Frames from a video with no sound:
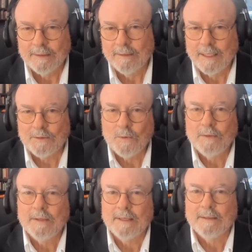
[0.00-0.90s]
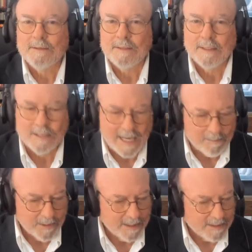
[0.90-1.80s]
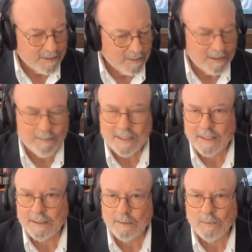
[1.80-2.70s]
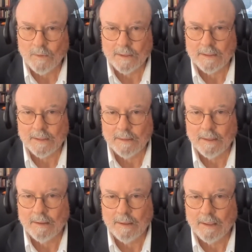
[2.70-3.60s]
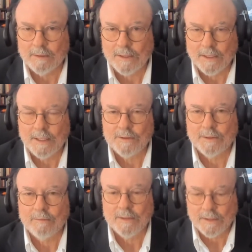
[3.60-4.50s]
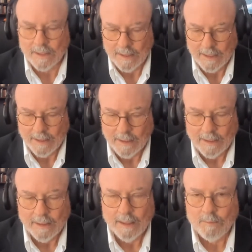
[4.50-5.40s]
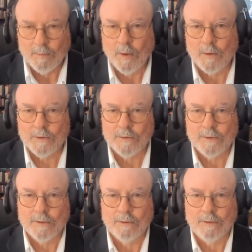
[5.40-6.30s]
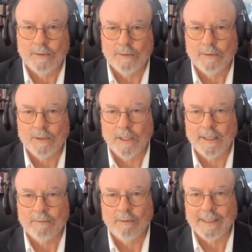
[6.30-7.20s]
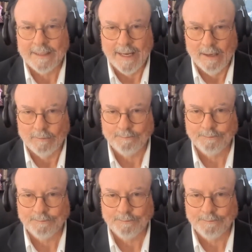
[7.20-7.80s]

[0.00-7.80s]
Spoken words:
that's one thing that's happening. So let me tell you what our Sunday service proposals look like right now.